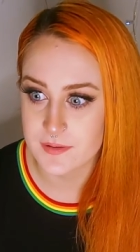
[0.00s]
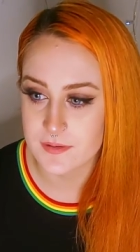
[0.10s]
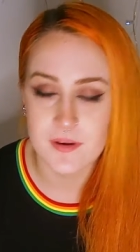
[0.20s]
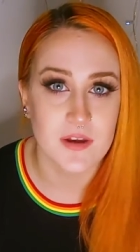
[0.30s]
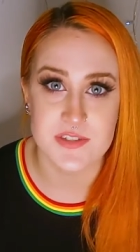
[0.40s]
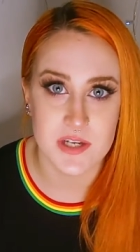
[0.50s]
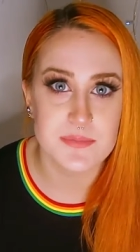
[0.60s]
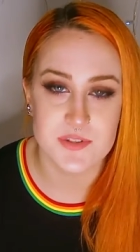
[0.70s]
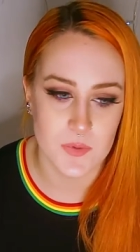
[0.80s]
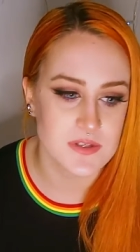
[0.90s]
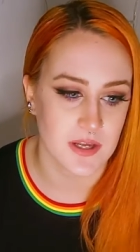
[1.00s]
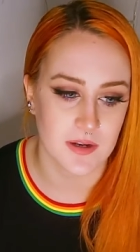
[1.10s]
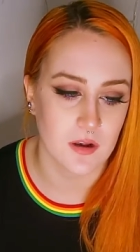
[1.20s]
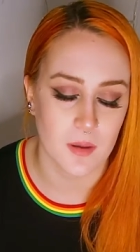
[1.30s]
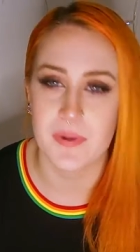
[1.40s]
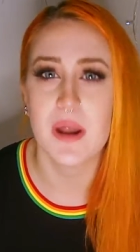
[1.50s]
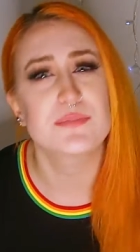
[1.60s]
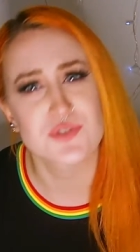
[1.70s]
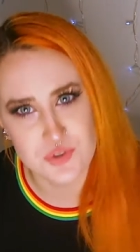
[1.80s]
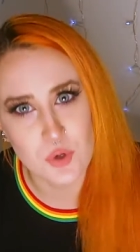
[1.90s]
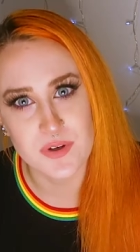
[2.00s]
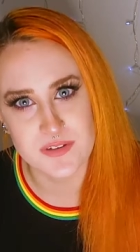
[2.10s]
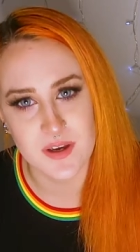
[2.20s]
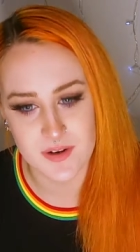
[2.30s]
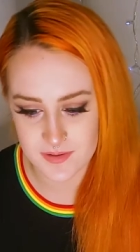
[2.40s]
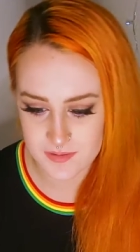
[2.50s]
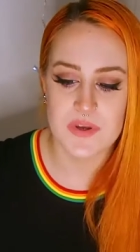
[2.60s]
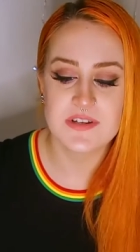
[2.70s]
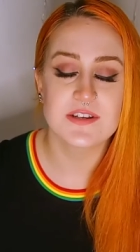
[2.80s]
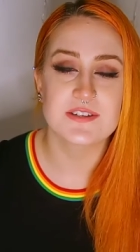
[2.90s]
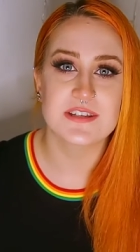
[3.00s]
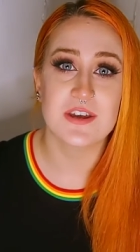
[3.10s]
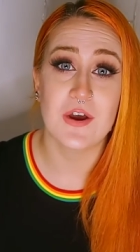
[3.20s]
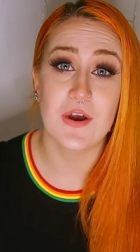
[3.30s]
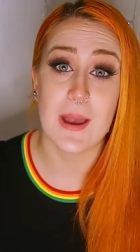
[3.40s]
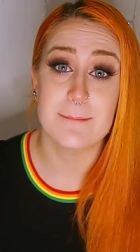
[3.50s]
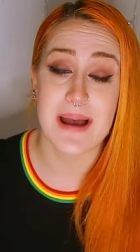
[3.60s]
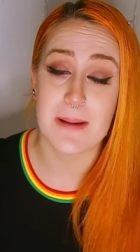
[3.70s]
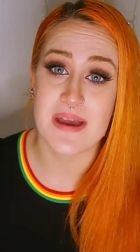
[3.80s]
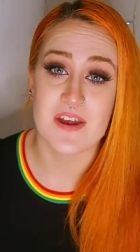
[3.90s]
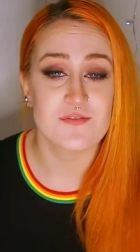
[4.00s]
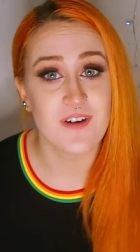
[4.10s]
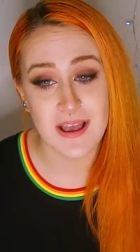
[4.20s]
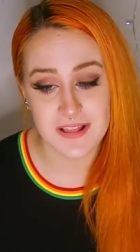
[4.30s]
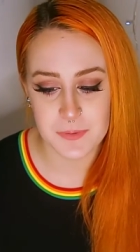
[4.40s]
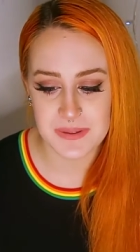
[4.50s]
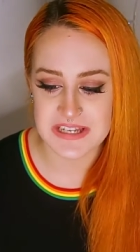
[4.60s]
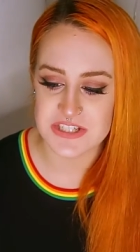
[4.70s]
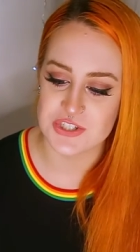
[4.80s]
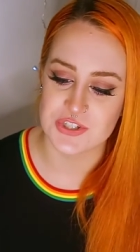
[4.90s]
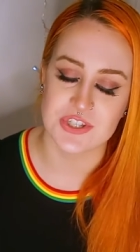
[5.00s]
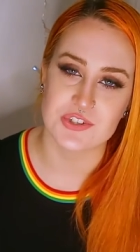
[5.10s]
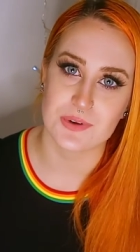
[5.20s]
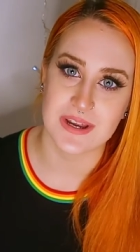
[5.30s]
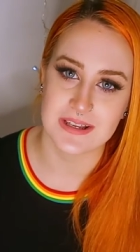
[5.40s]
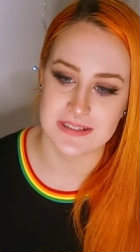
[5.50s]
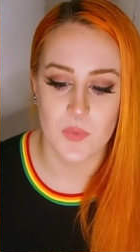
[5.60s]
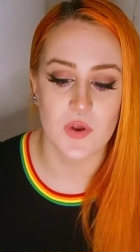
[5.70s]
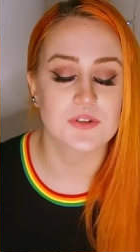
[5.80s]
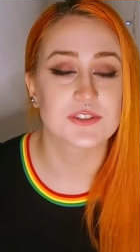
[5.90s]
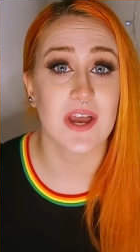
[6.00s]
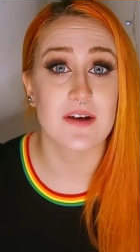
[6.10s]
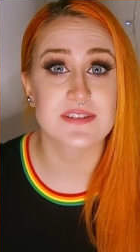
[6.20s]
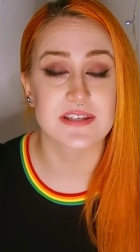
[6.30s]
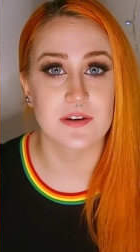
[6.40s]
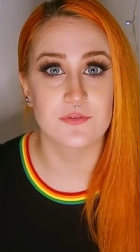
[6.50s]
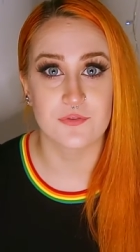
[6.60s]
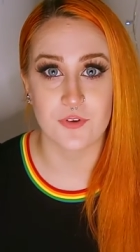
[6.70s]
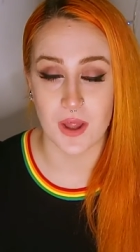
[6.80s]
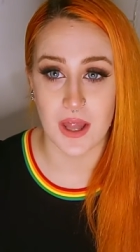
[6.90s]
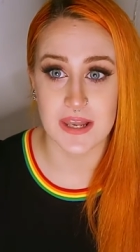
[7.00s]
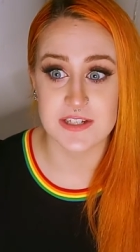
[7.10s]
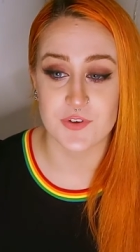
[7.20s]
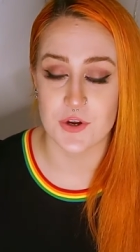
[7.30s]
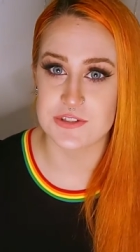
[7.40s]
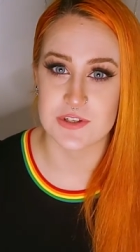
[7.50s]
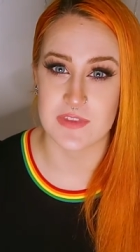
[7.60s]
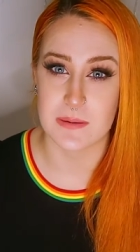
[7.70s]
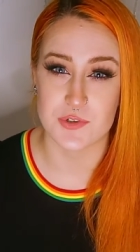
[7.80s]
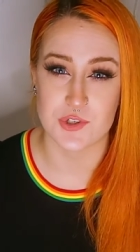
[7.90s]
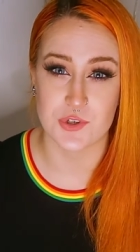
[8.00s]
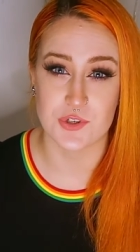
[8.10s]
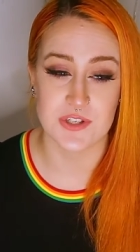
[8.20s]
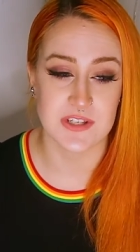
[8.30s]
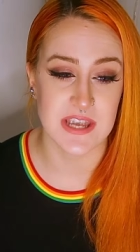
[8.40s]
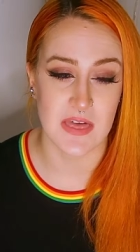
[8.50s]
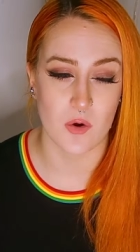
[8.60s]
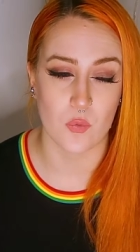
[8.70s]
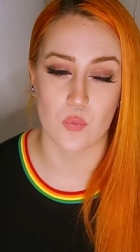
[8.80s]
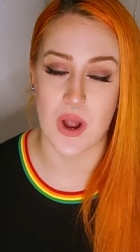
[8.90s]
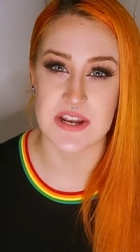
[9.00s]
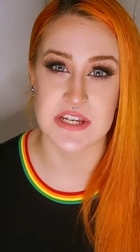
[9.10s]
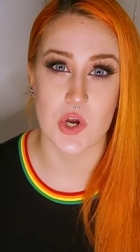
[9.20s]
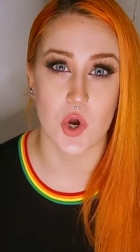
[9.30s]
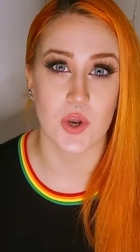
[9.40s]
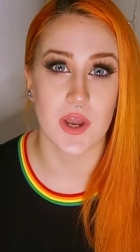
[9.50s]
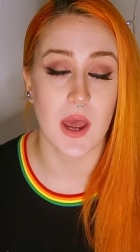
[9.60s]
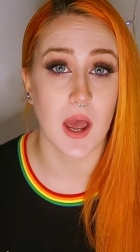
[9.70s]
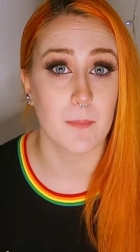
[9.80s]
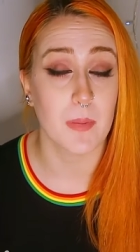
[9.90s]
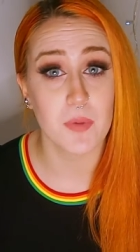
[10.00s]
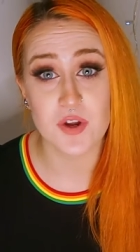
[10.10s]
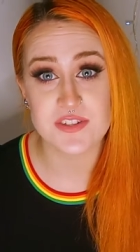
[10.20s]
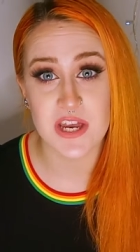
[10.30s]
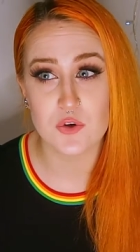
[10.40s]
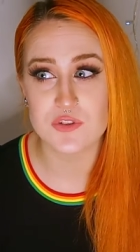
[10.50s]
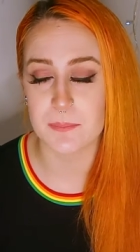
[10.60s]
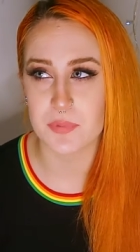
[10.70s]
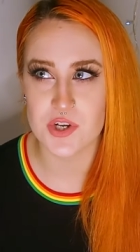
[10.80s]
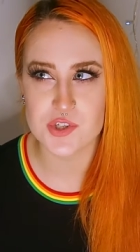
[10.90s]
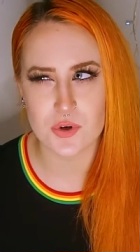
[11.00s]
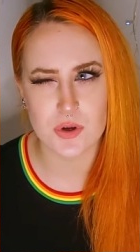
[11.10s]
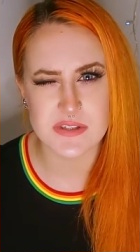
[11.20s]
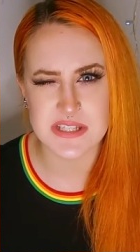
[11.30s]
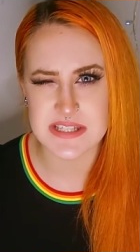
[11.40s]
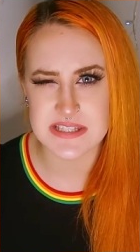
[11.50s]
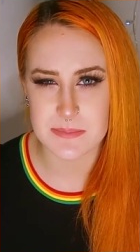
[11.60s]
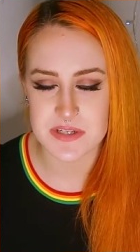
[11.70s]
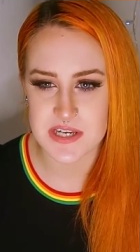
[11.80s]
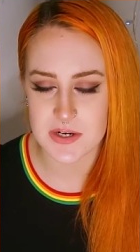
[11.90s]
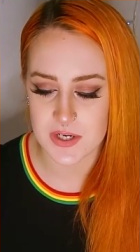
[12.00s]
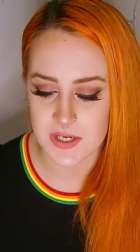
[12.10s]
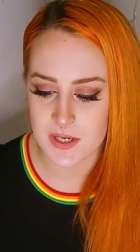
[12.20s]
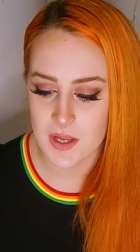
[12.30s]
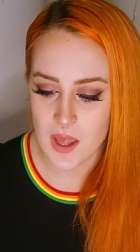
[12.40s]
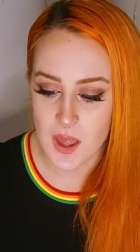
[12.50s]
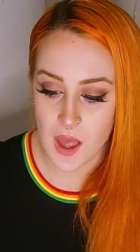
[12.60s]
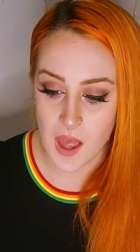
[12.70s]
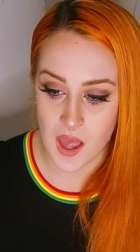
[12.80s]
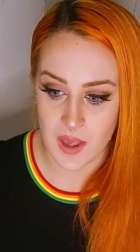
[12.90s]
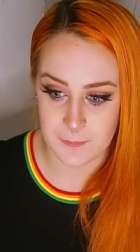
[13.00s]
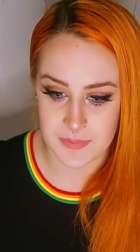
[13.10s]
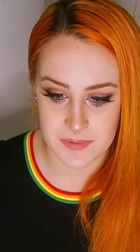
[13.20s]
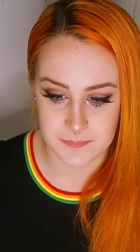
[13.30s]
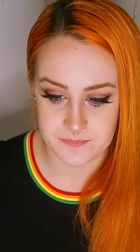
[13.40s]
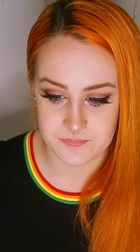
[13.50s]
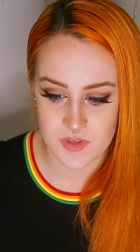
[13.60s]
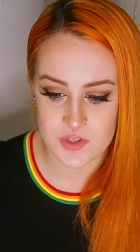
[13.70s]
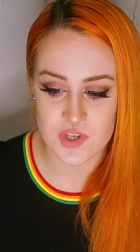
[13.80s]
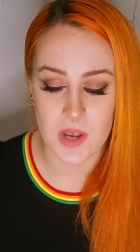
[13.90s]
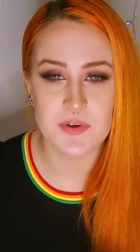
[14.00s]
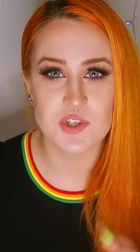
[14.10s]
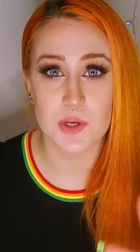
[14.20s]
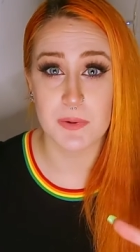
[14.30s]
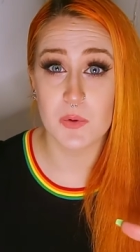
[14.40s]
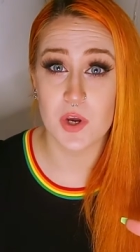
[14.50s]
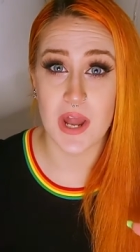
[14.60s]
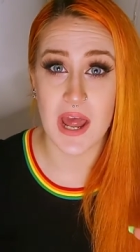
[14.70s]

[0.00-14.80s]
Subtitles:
Like I said, I'm so excited a lot, but I'm so excited. We do see her and Batman fight a little bit into the trailer. We also have seen leaked photos of them two together riding on motorcycles. I'm pretty sure it was in a cemetery. So I'm assuming we're going to